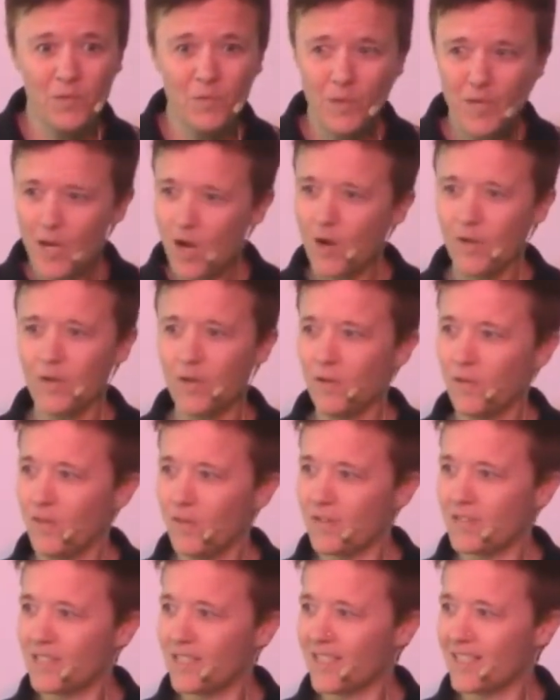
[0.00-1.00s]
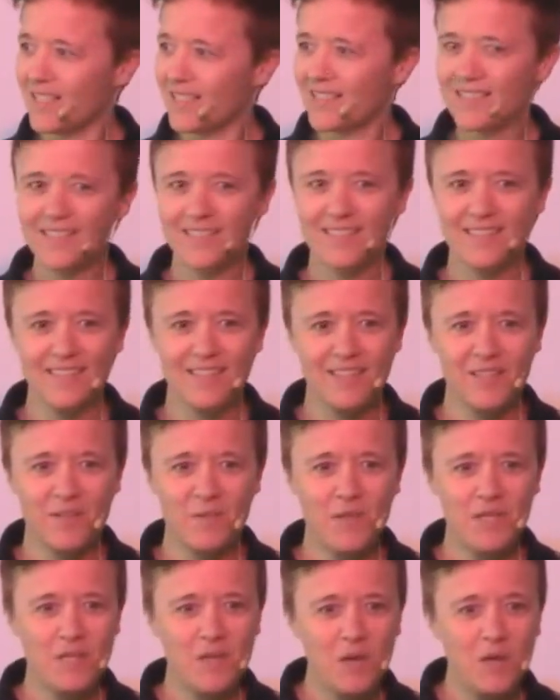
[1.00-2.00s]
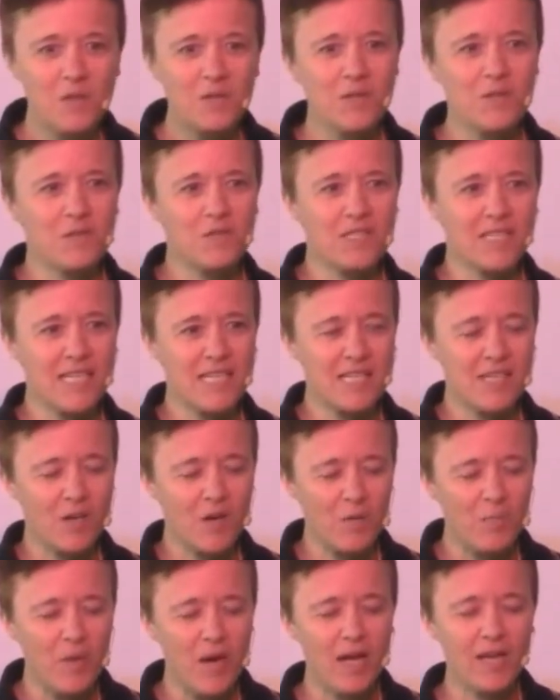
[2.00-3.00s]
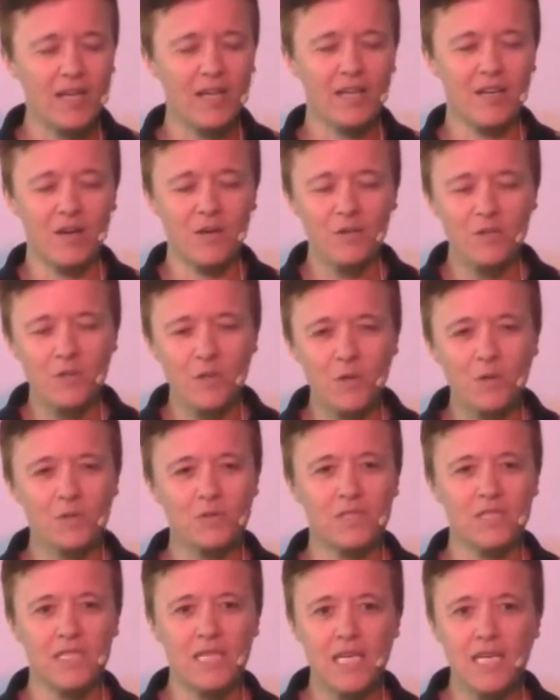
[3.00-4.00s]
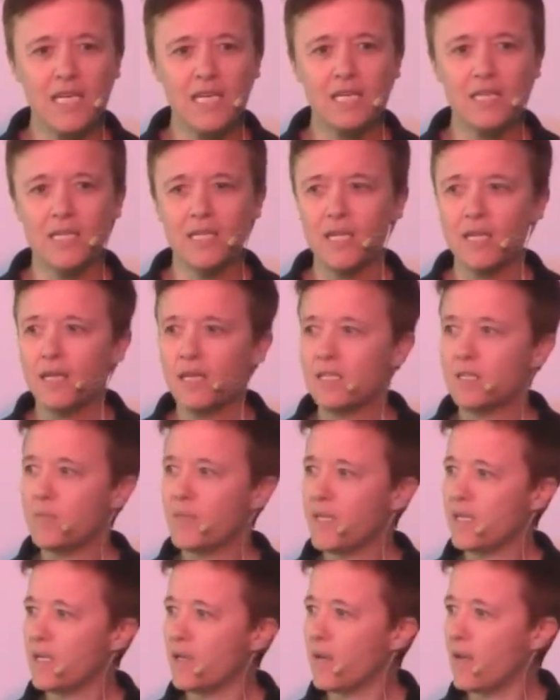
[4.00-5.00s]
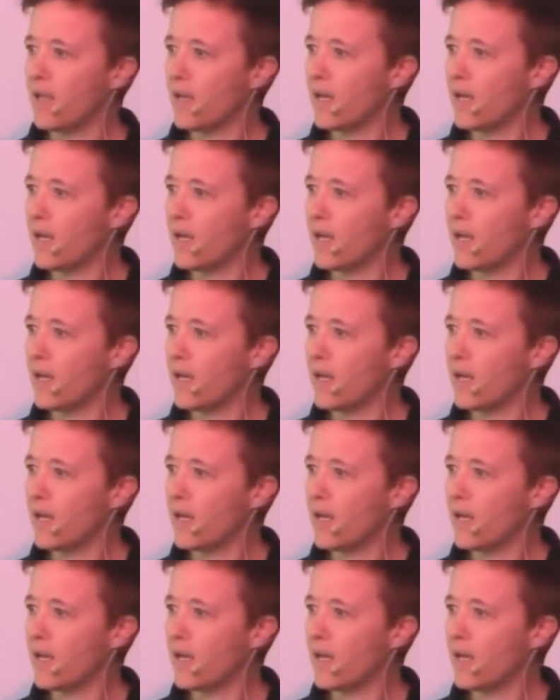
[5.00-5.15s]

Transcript: We all know those things. We know those things that our body and our souls need to be in, a,